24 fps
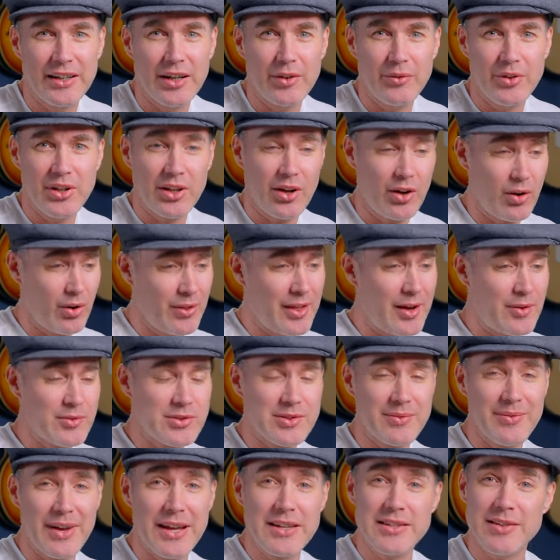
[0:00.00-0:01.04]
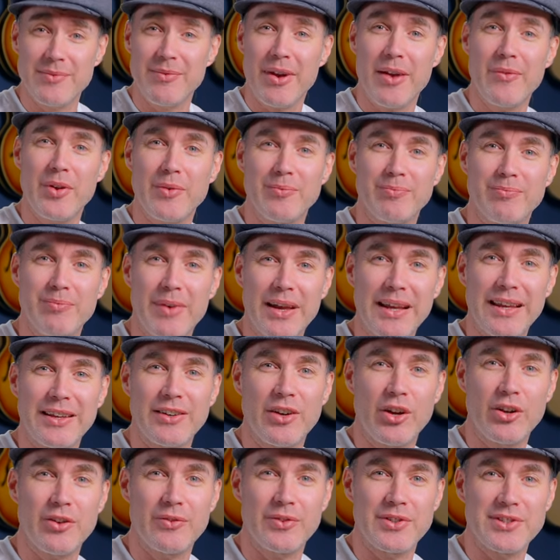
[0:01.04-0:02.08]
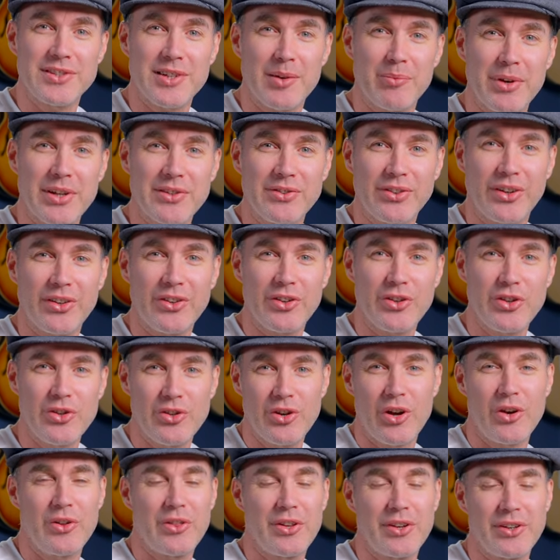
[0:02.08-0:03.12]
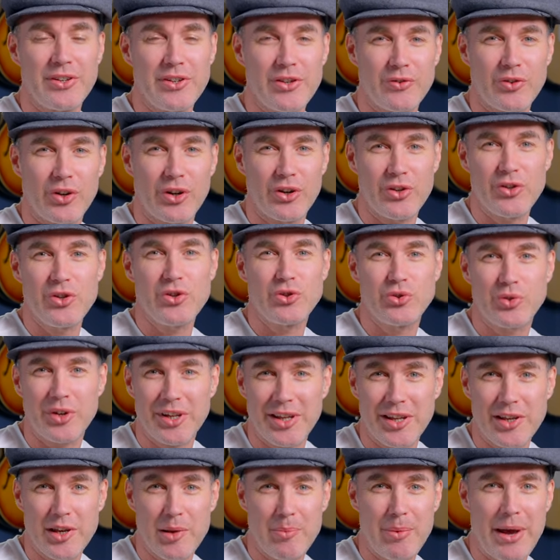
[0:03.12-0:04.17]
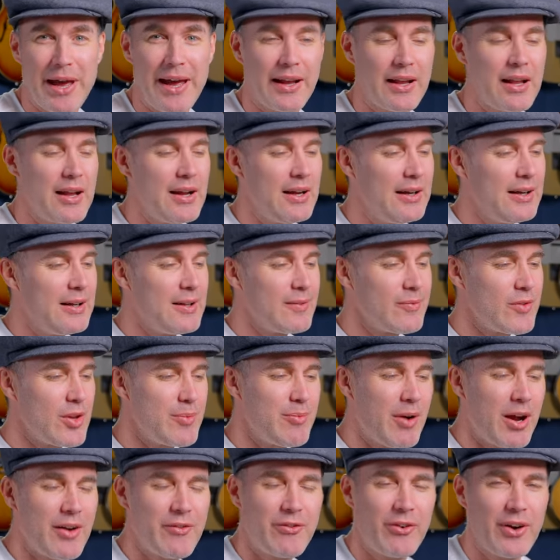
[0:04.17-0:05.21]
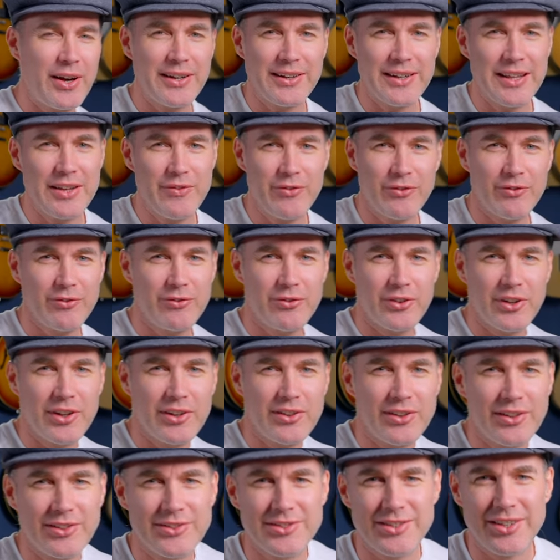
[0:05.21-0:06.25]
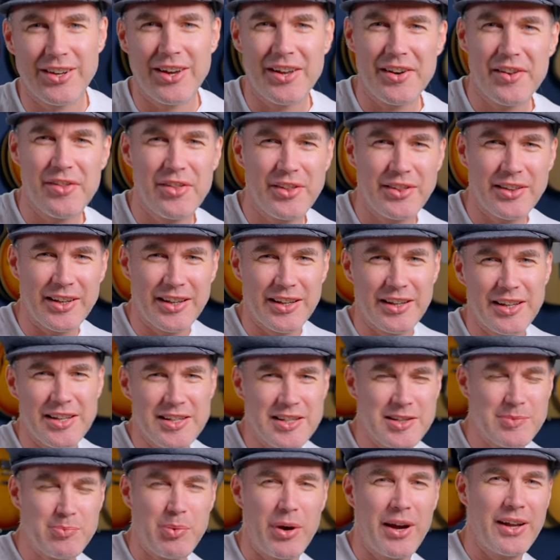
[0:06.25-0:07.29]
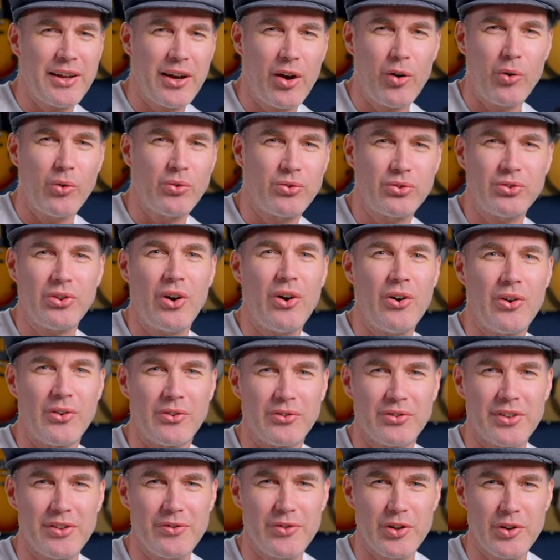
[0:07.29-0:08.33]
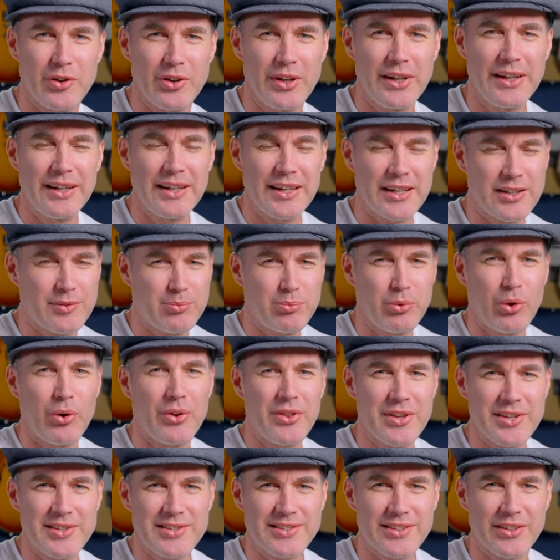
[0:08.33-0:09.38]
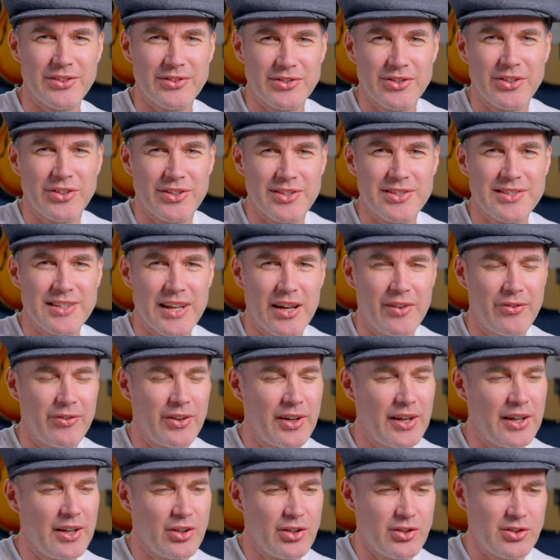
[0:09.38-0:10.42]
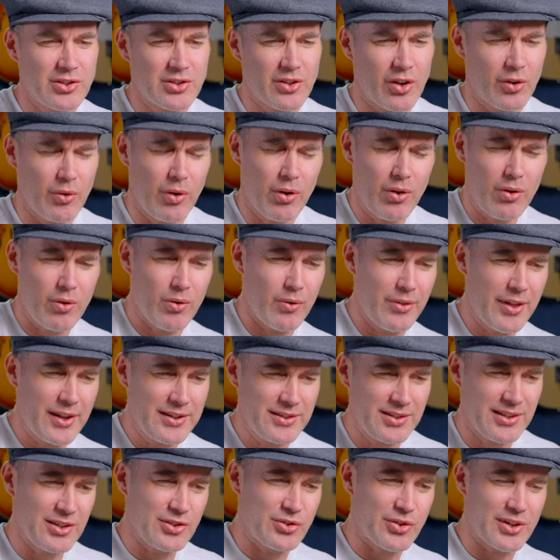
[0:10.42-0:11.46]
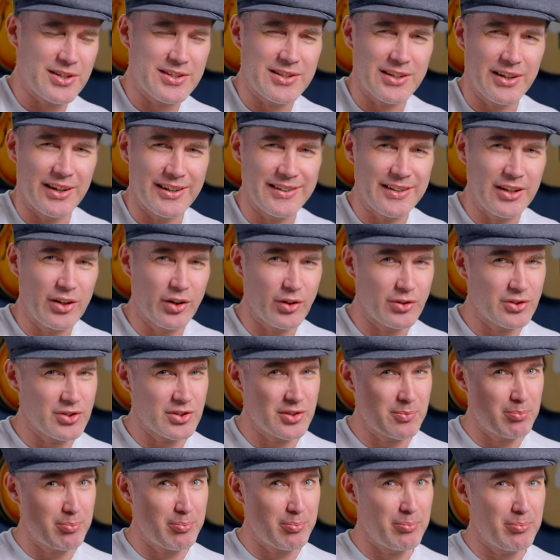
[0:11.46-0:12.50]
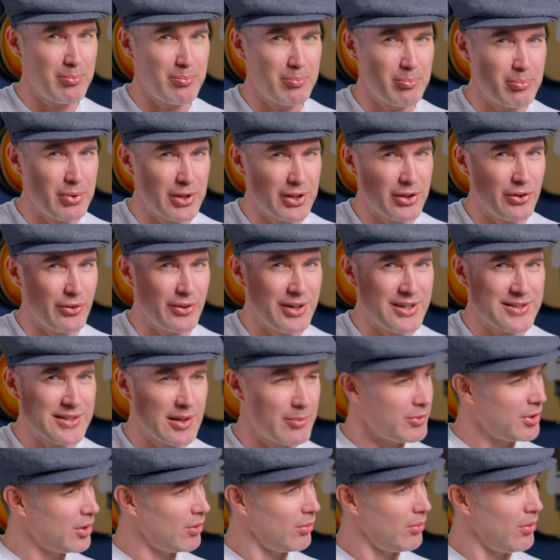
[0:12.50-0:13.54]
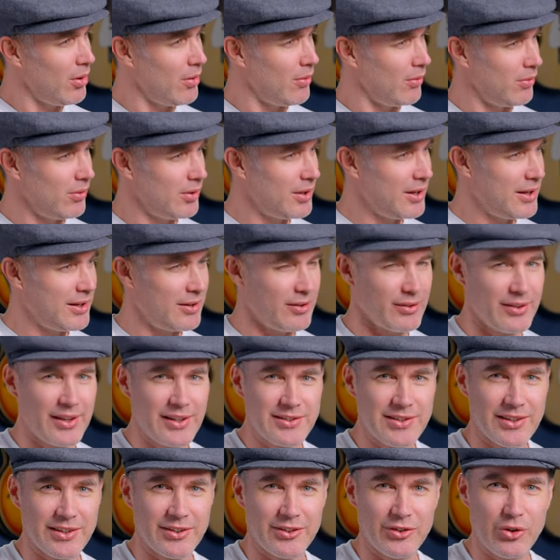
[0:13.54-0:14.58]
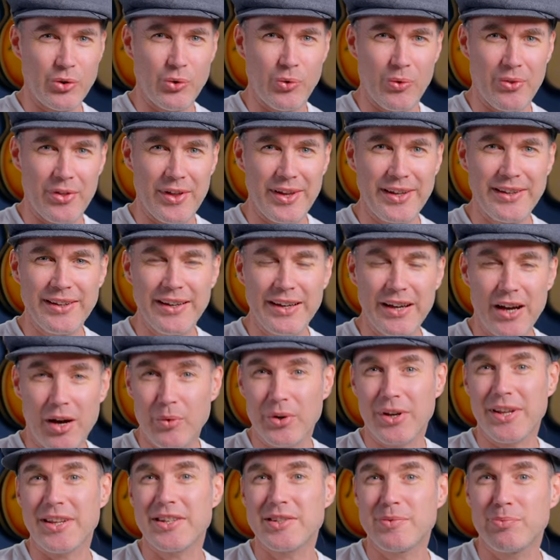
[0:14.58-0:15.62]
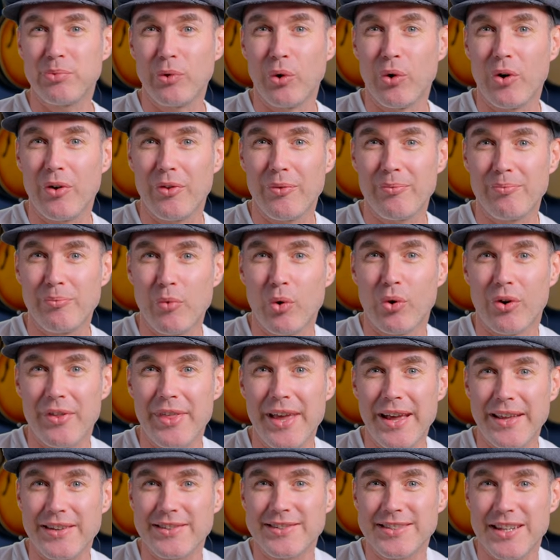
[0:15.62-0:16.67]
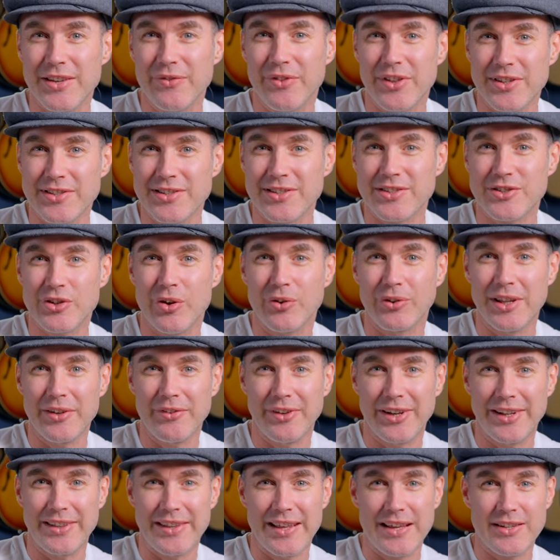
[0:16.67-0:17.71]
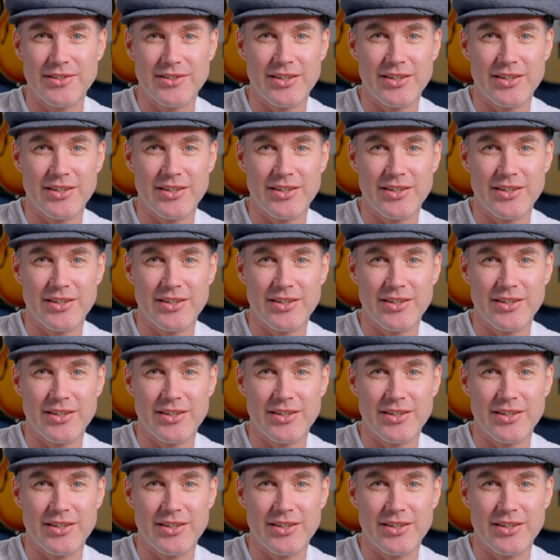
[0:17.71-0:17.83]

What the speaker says: And when you go, oh, that was amazing, maybe make a note of it somewhere so that you know that you've got a new trick in your bag. You might find it even for, it's the kind of thing that can inspire whole songs. If you explore this sort of stuff, you just go, oh, that's an interesting idea. It just prick your ears up and you go, oh, hang on, that's a cool thing. I want to explore more of that and see if there's a song living in there.